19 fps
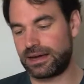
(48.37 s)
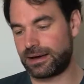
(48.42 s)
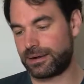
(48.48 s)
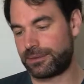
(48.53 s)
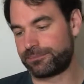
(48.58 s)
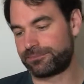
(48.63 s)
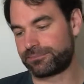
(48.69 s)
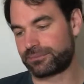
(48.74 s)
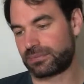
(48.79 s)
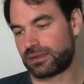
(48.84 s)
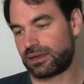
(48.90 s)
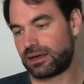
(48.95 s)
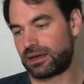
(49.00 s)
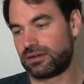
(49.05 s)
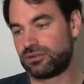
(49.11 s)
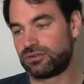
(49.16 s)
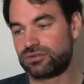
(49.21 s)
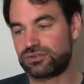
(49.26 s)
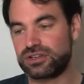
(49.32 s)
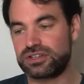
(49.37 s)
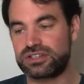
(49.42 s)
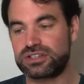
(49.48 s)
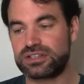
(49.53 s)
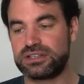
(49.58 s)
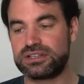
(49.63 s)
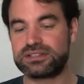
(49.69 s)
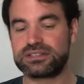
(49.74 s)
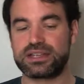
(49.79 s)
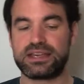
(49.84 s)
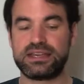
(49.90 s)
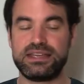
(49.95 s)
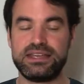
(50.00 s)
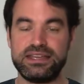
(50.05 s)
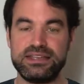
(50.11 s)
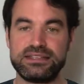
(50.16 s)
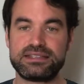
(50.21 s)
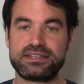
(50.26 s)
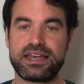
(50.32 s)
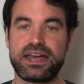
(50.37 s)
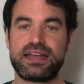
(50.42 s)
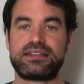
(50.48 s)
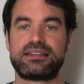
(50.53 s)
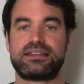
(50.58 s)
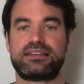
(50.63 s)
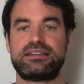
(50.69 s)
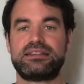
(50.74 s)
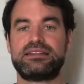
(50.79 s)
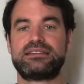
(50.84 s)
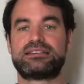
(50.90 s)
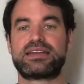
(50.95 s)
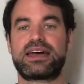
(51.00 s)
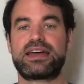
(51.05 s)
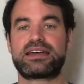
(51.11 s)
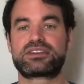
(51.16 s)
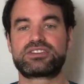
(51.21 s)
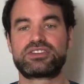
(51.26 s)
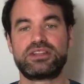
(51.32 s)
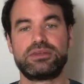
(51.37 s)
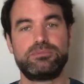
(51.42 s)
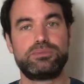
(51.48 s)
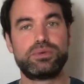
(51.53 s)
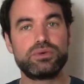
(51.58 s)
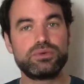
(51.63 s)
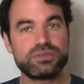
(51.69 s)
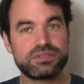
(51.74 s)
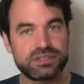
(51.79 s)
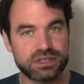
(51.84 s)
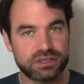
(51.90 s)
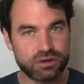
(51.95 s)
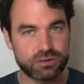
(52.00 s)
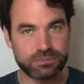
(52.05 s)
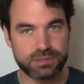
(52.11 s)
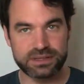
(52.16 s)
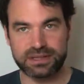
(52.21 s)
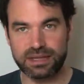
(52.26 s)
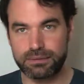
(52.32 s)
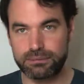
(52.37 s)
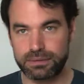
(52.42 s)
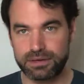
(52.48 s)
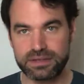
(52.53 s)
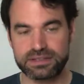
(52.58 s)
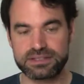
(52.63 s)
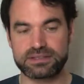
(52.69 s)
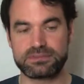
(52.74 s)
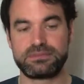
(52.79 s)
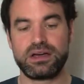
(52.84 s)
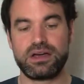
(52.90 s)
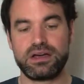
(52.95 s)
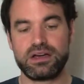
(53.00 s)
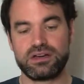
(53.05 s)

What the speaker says: nutritionist, and he said that it is actually boosting your metabolism.